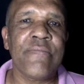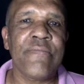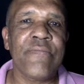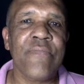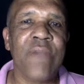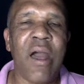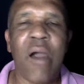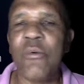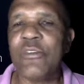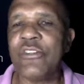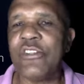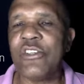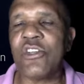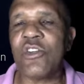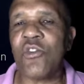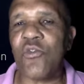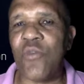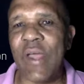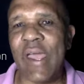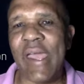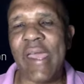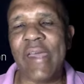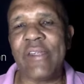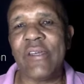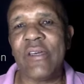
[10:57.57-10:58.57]
How would you
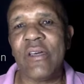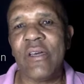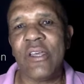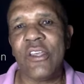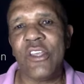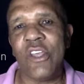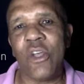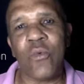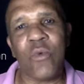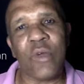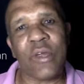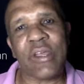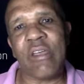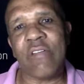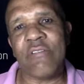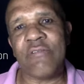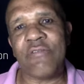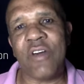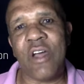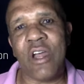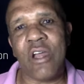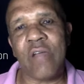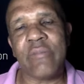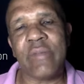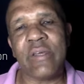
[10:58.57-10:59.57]
grade your work
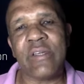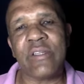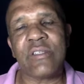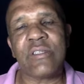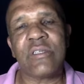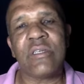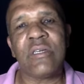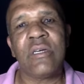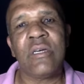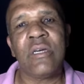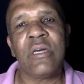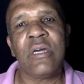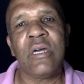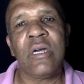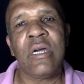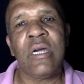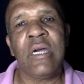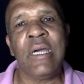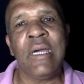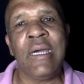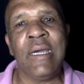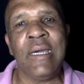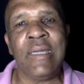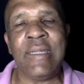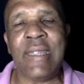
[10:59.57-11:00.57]
environment?
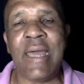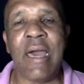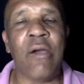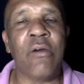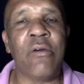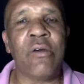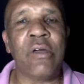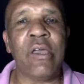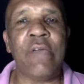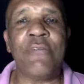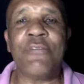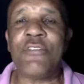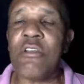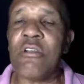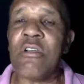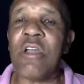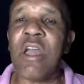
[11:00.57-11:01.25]
Now, if you're